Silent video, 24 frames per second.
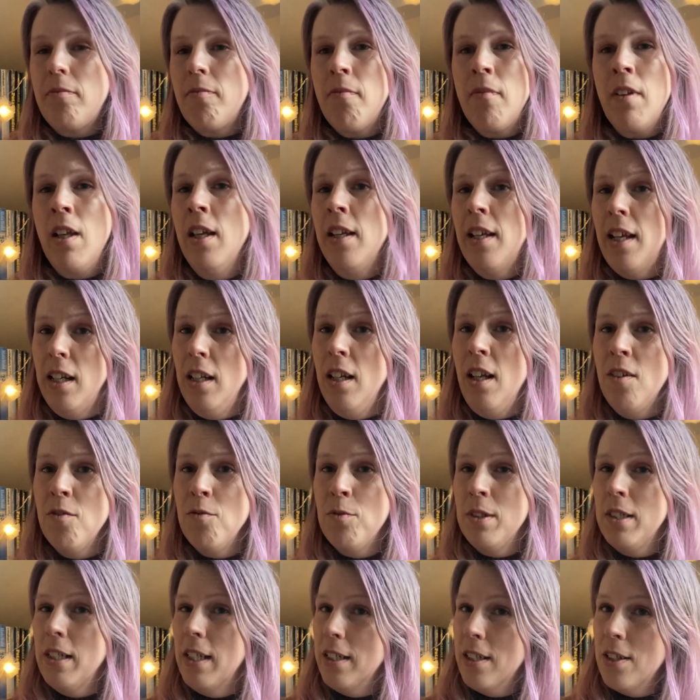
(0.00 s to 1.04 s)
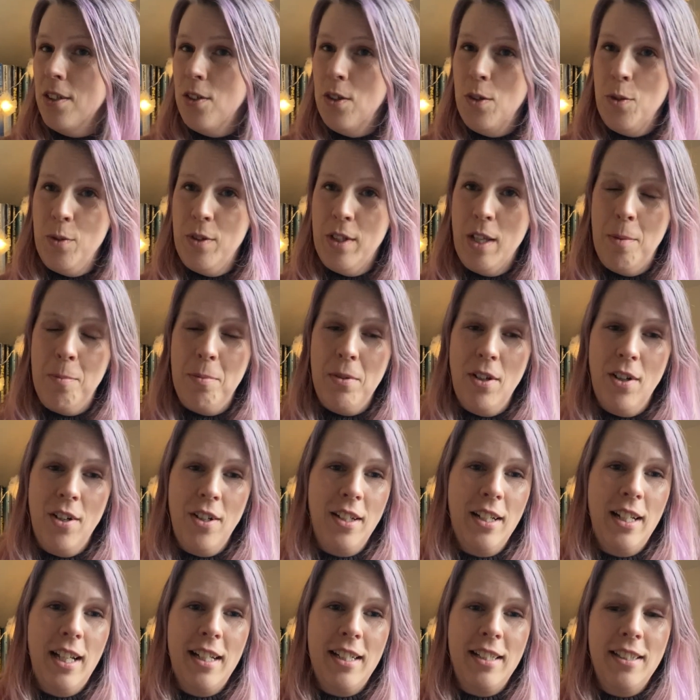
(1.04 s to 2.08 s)
And I love when I can use up yarn
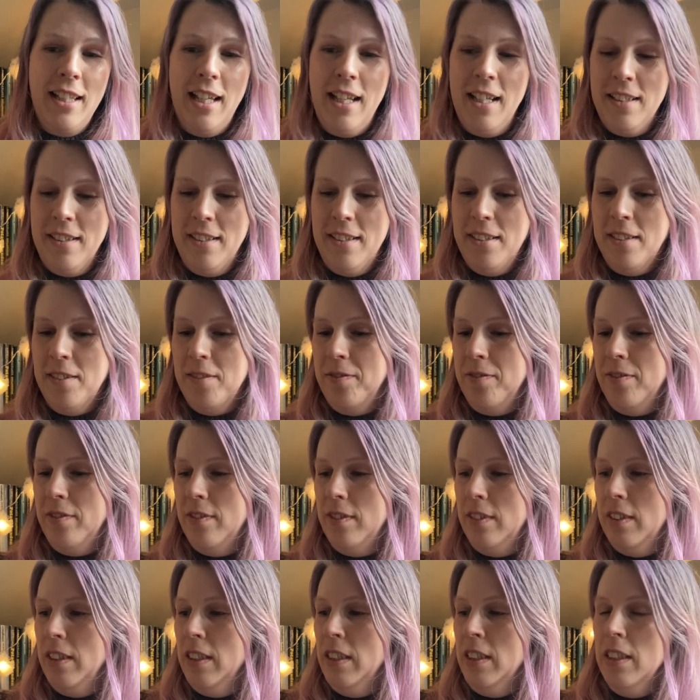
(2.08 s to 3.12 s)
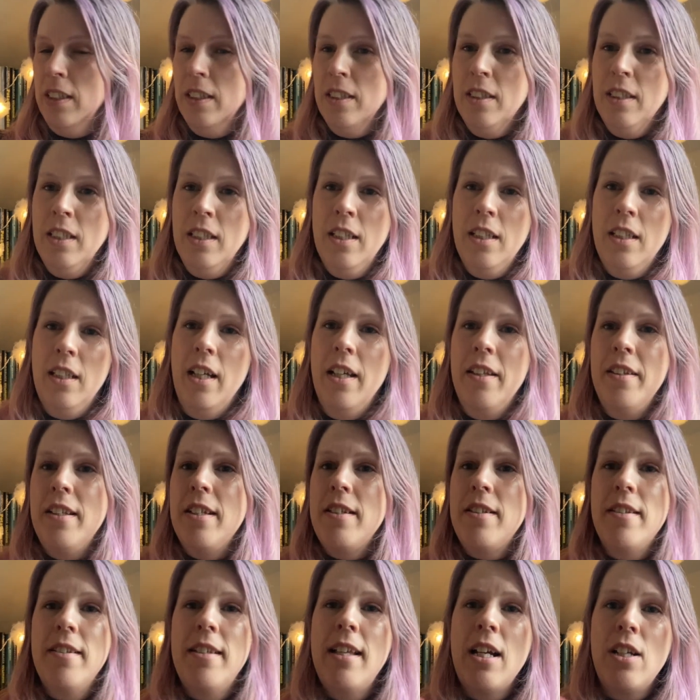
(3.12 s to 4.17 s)
like that. And
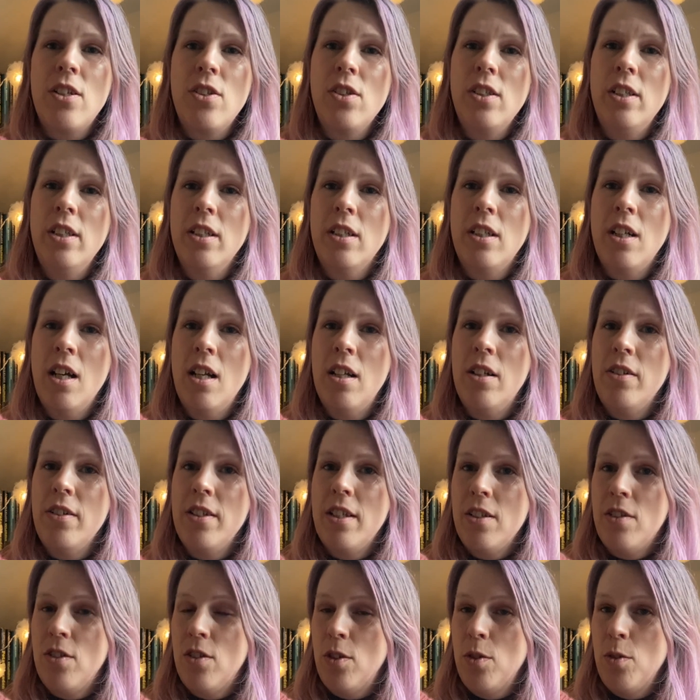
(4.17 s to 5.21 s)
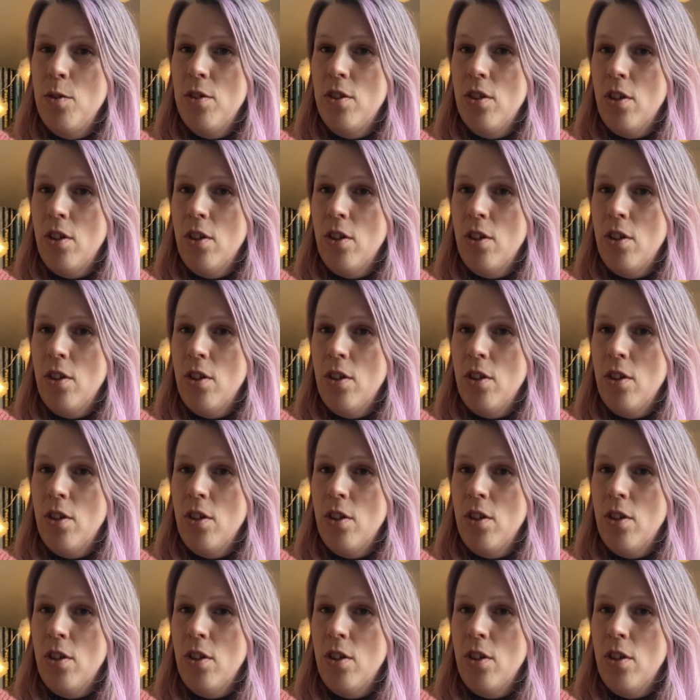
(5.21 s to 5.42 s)
this is actually a color that suits